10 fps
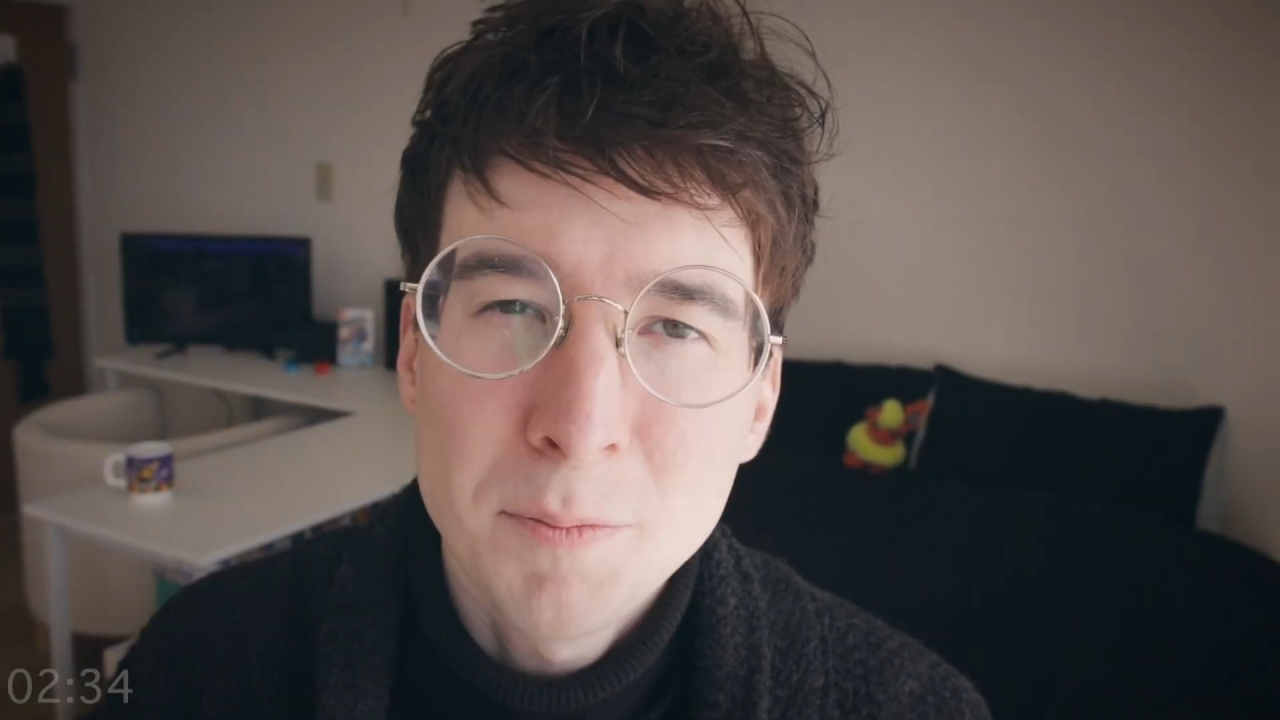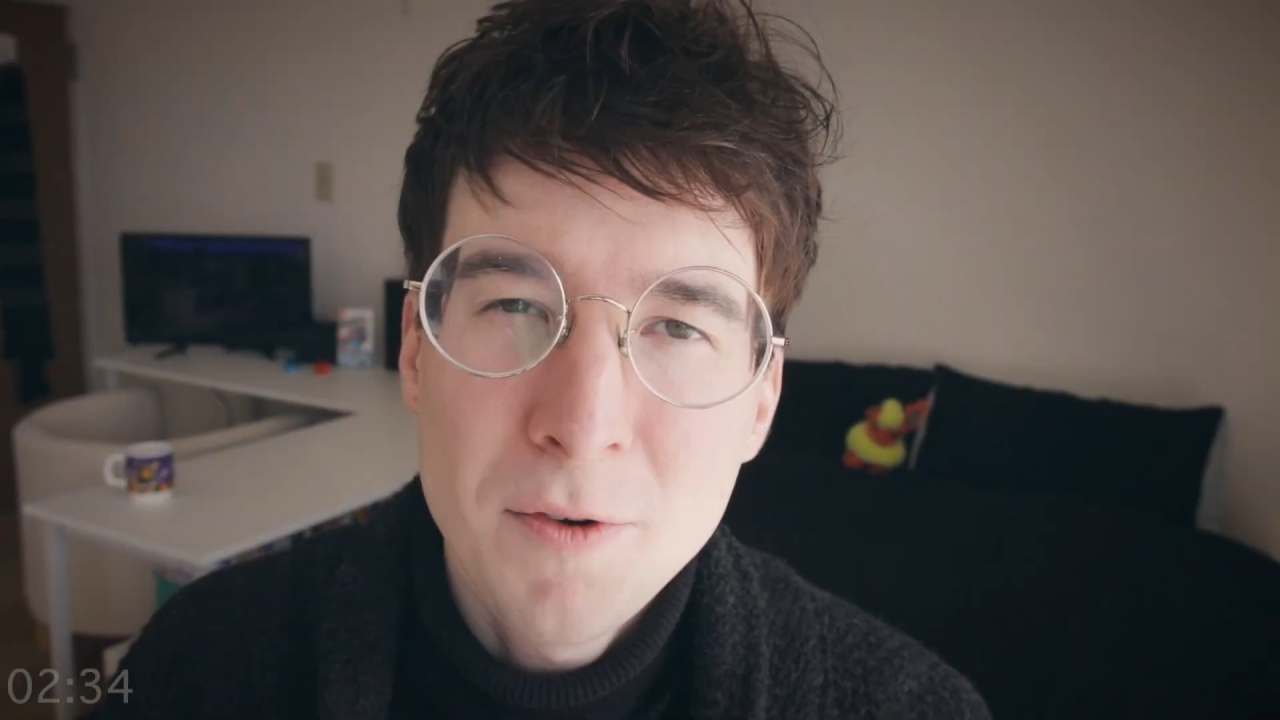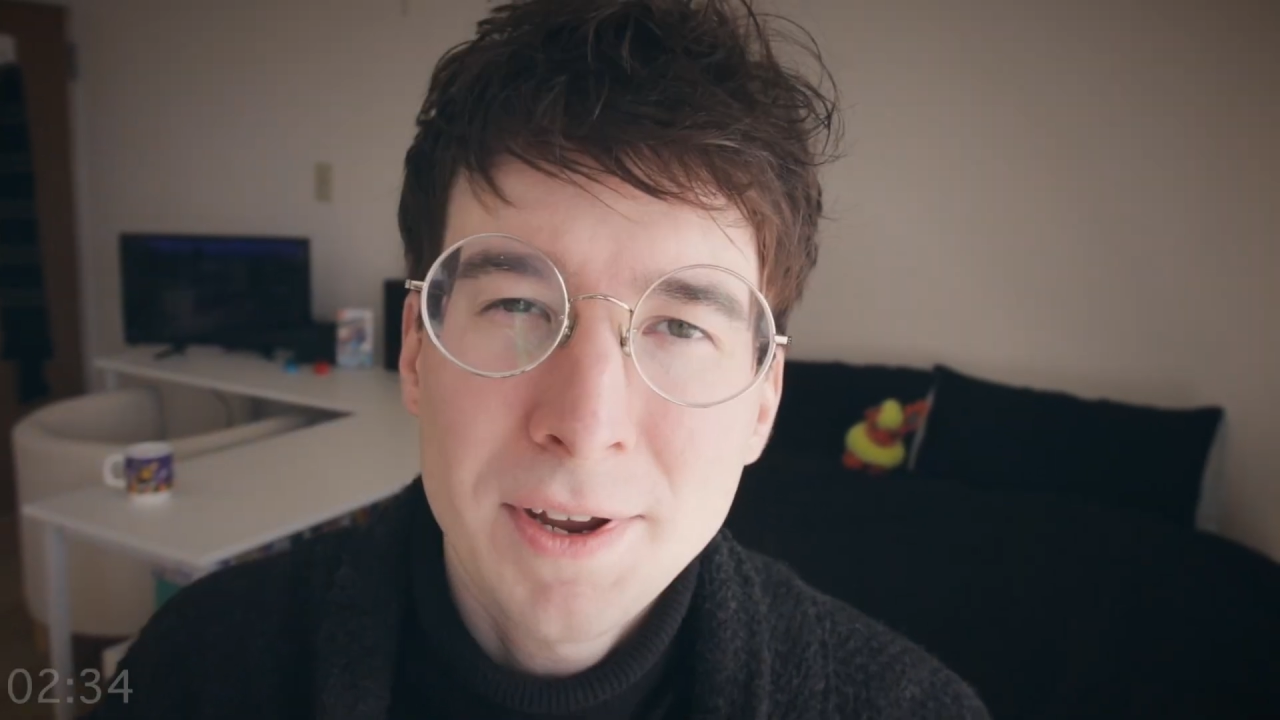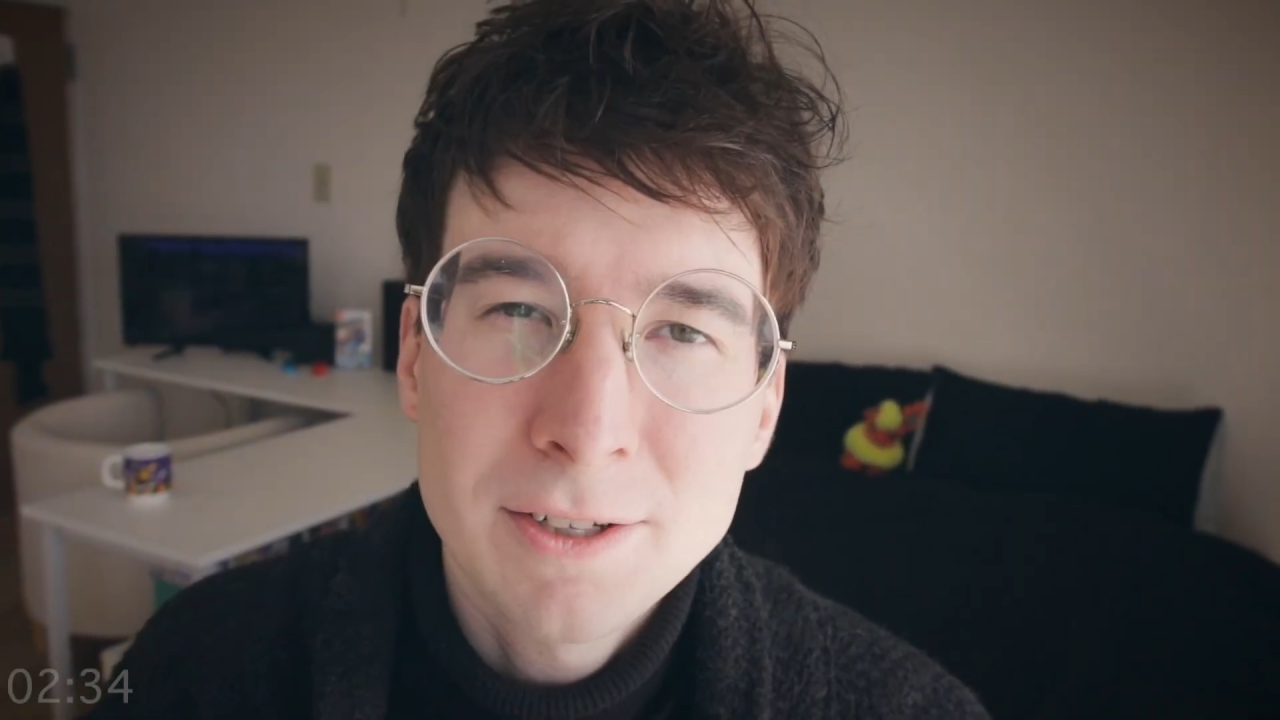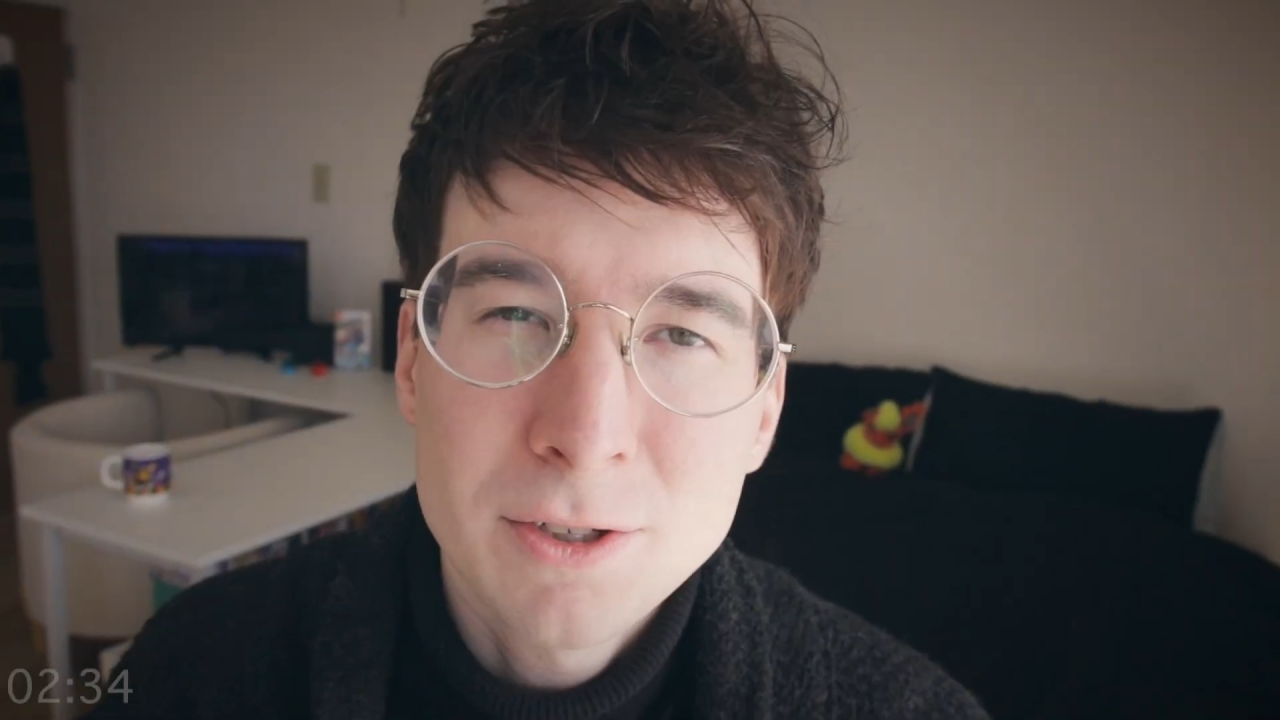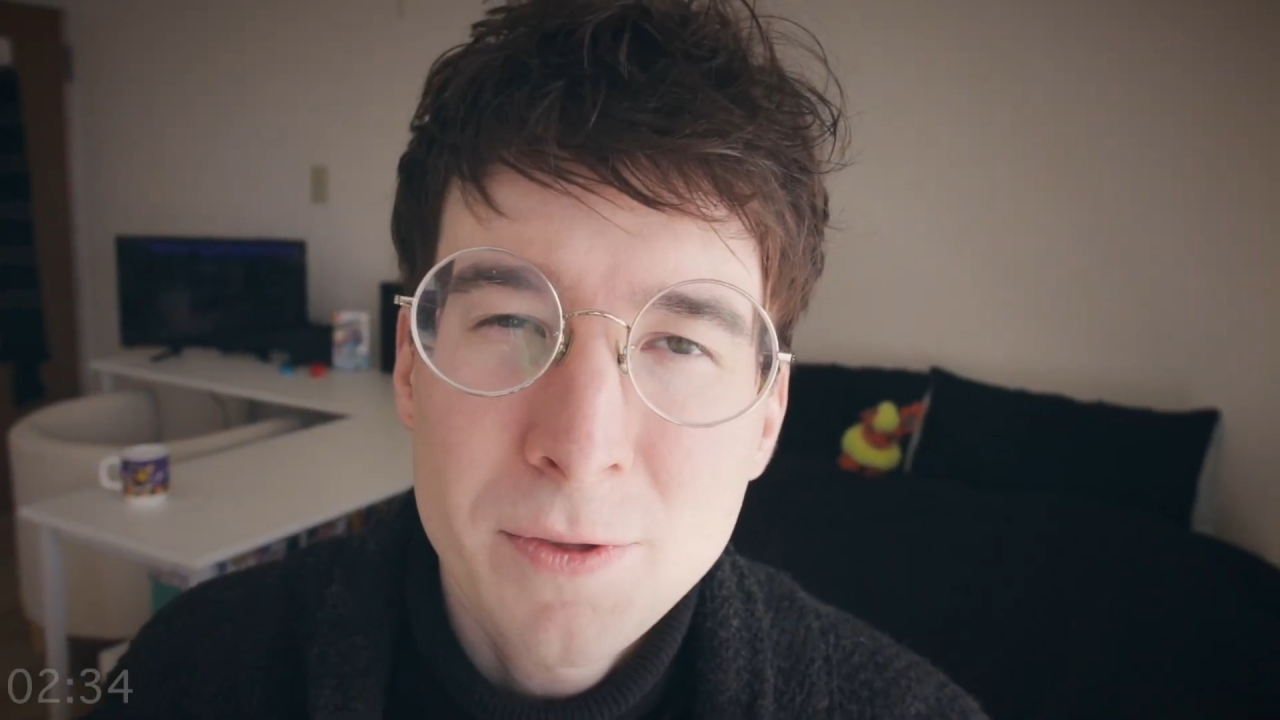Moving into